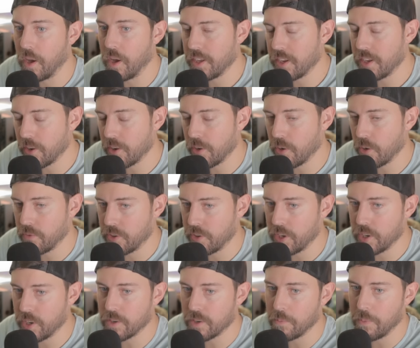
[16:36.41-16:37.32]

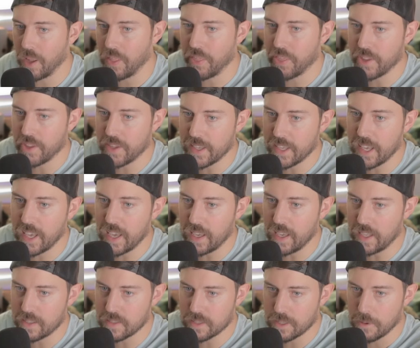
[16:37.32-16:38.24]
year-over-year monthly
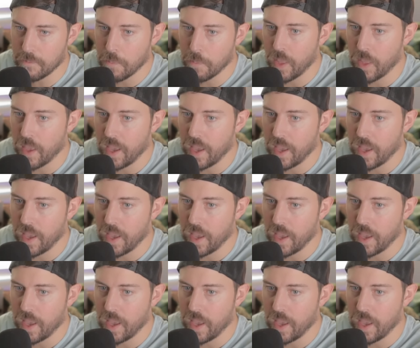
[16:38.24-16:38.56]
gains.